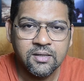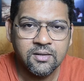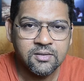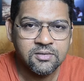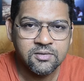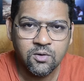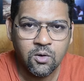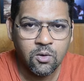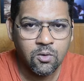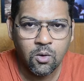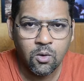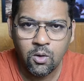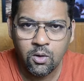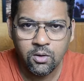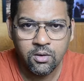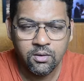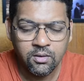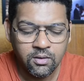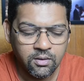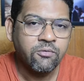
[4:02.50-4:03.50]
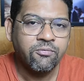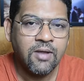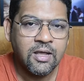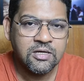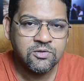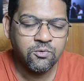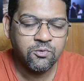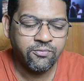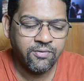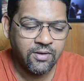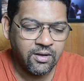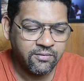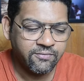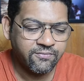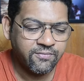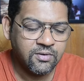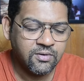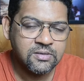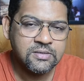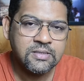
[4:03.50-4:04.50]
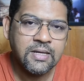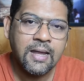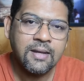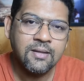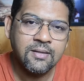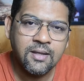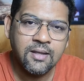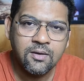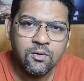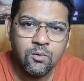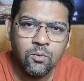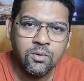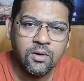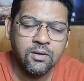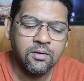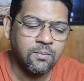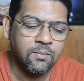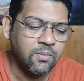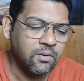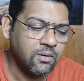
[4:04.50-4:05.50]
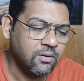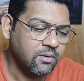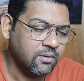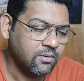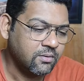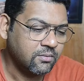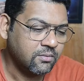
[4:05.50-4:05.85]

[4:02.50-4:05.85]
sync is not on, the flash will fire first and then you will get the blur.